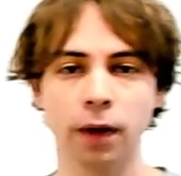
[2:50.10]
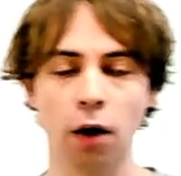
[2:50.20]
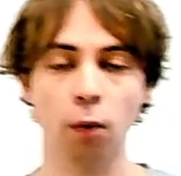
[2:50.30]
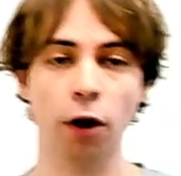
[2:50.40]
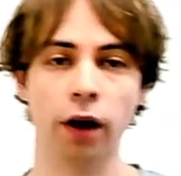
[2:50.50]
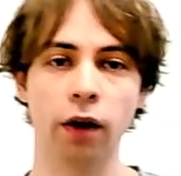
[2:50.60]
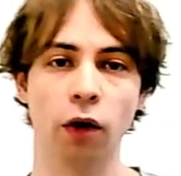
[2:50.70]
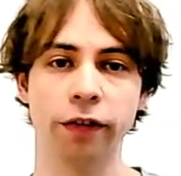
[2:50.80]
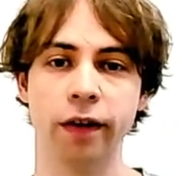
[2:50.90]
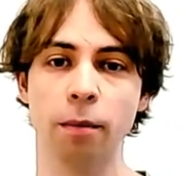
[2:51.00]
work
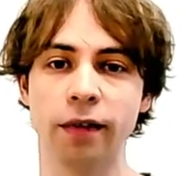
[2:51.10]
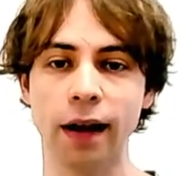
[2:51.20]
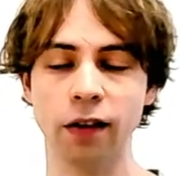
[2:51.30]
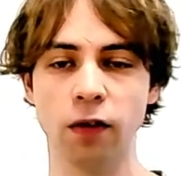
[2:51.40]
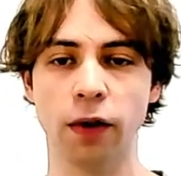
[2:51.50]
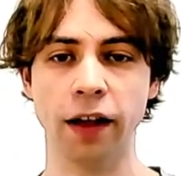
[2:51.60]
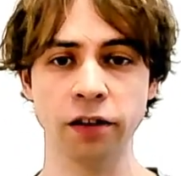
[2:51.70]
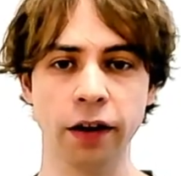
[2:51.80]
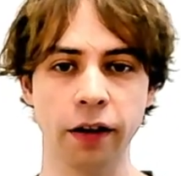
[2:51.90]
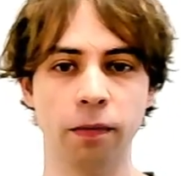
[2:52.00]
on some slides
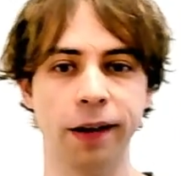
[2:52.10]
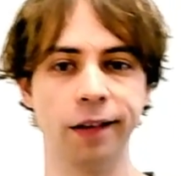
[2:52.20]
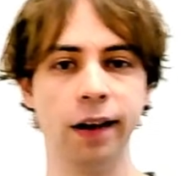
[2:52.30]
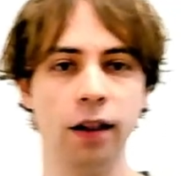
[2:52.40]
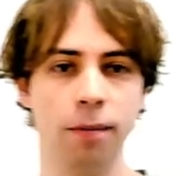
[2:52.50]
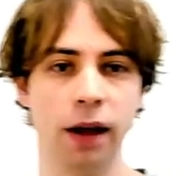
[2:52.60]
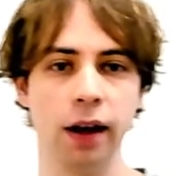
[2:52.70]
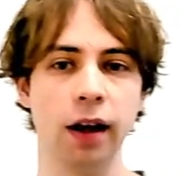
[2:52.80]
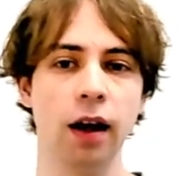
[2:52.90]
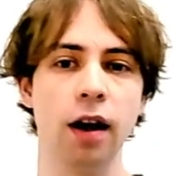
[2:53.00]
together, especially at the
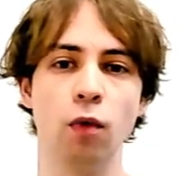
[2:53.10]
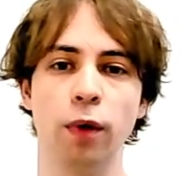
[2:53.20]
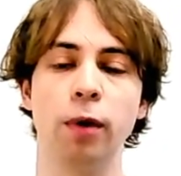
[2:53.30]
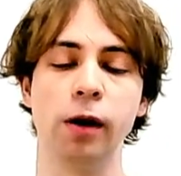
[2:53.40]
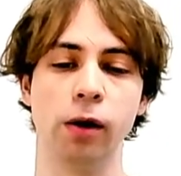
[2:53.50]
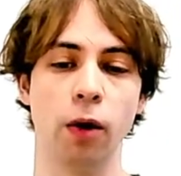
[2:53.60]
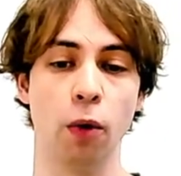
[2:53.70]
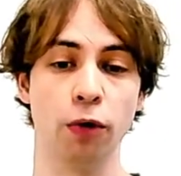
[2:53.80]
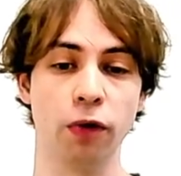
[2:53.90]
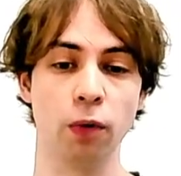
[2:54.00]
beginning, and we will
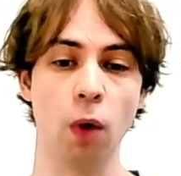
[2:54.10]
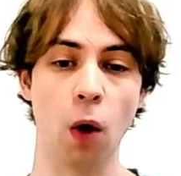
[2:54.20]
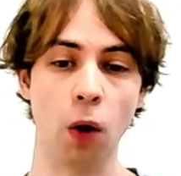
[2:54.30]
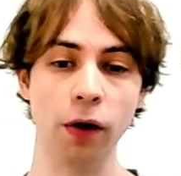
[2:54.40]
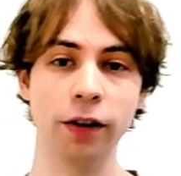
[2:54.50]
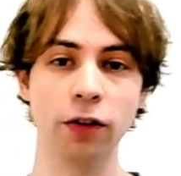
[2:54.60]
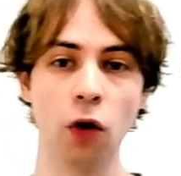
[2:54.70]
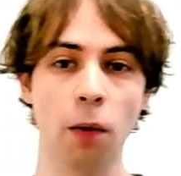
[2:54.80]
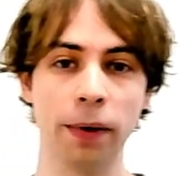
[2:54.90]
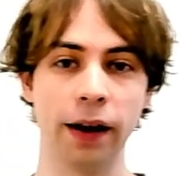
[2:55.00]
go through all the
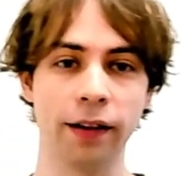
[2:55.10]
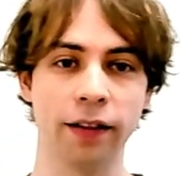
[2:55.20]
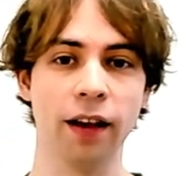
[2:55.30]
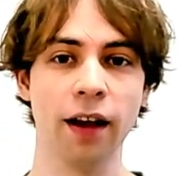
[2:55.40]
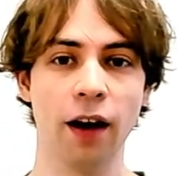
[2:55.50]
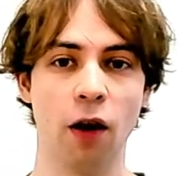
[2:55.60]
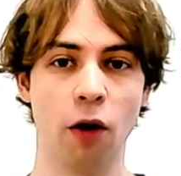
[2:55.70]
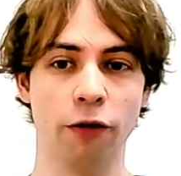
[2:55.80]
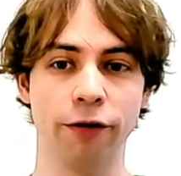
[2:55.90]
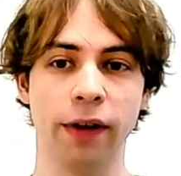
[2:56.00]
topics
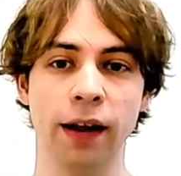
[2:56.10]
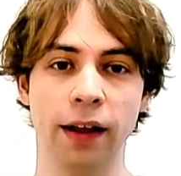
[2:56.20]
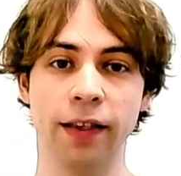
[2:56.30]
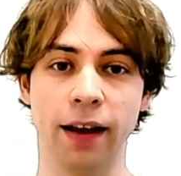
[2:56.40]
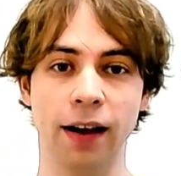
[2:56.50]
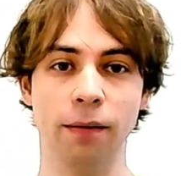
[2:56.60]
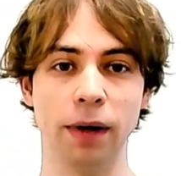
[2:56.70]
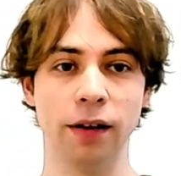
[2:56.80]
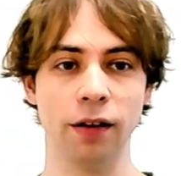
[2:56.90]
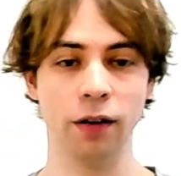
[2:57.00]
of
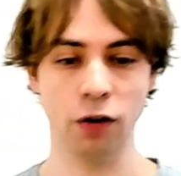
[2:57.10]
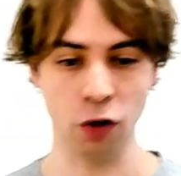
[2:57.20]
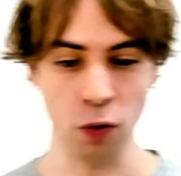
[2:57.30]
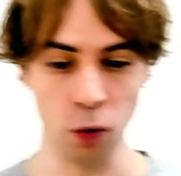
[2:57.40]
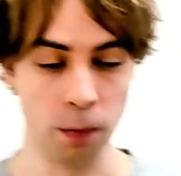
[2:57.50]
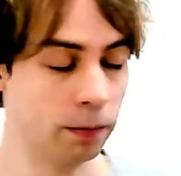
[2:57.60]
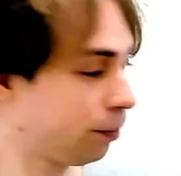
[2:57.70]
assignment 2.